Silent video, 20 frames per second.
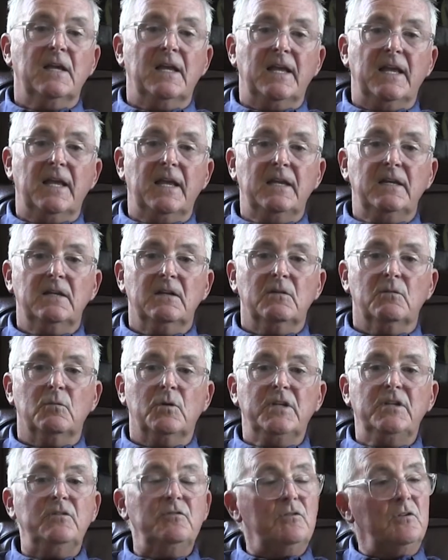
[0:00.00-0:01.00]
and
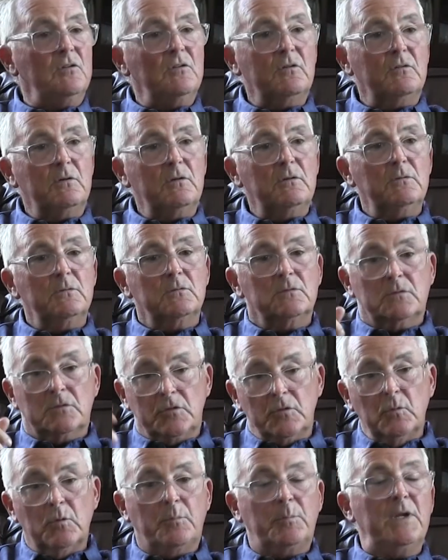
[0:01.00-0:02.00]
when you do,
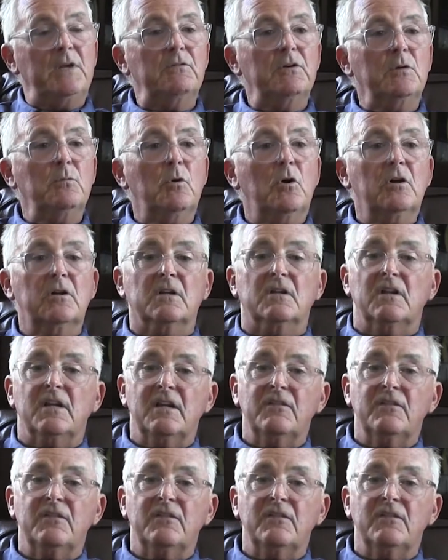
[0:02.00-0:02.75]
you will be rewarded.